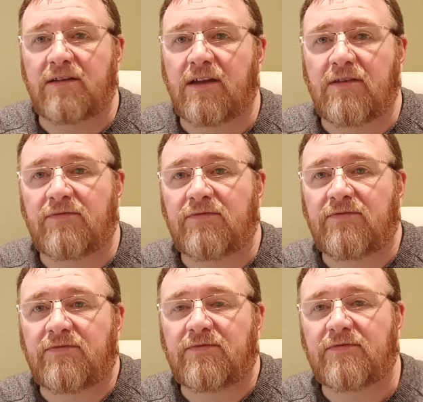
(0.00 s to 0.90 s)
kind of
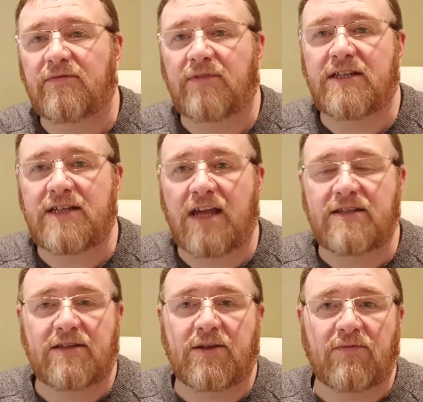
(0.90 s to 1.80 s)

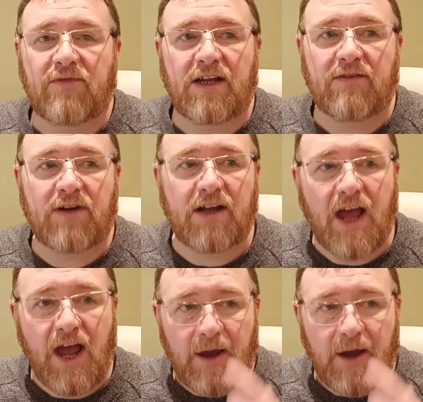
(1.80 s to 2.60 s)
intensity of flavour.